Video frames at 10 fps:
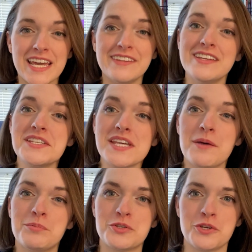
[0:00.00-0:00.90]
In this
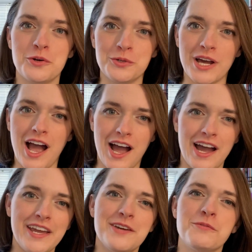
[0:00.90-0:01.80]
episode,
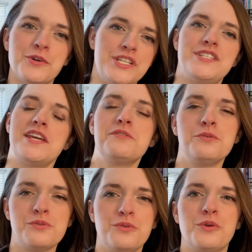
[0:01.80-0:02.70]
I am going to take you
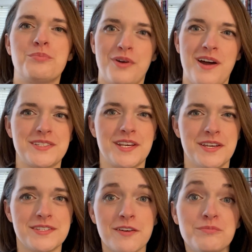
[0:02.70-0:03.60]
through the
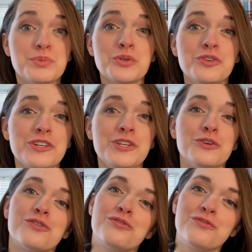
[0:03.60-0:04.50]
process of building
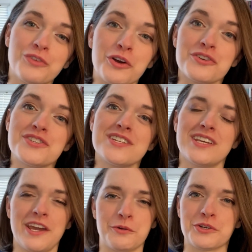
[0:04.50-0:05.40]
your first
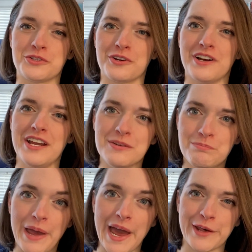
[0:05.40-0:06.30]
character in
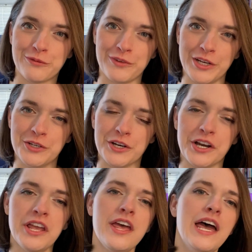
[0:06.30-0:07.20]
Pathfinder.
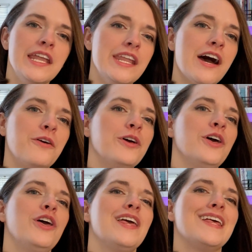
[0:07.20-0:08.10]
Now,
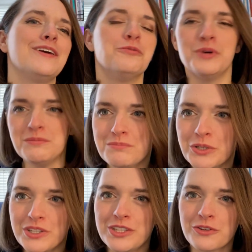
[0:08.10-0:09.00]
when
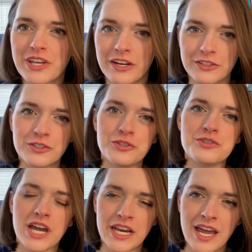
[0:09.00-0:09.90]
building your character, you
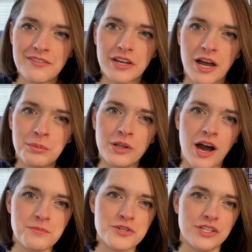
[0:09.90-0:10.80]
kind of have a couple
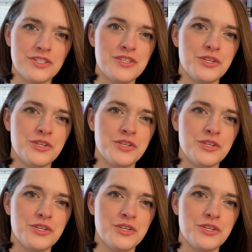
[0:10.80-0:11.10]
options.